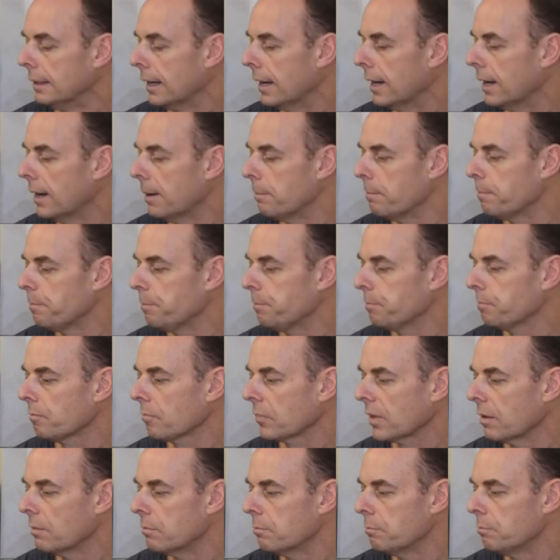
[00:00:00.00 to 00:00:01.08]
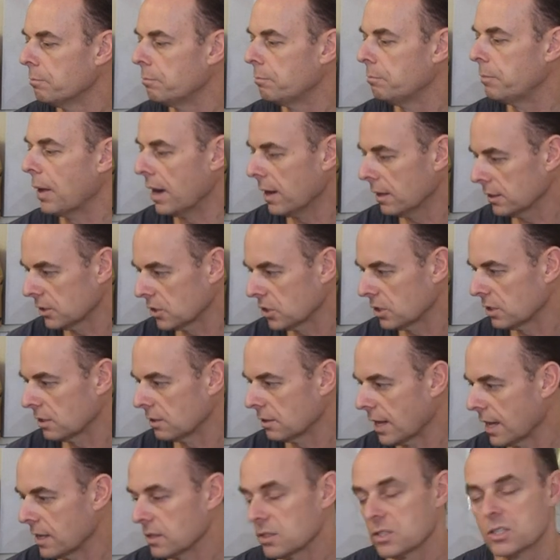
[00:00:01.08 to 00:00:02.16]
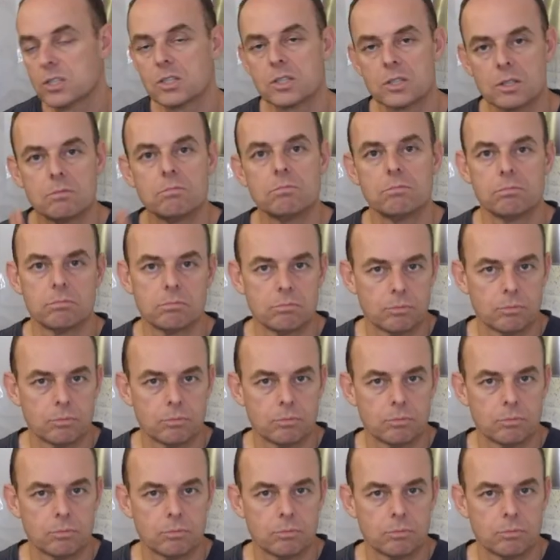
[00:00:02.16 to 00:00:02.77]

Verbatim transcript: Um, but that's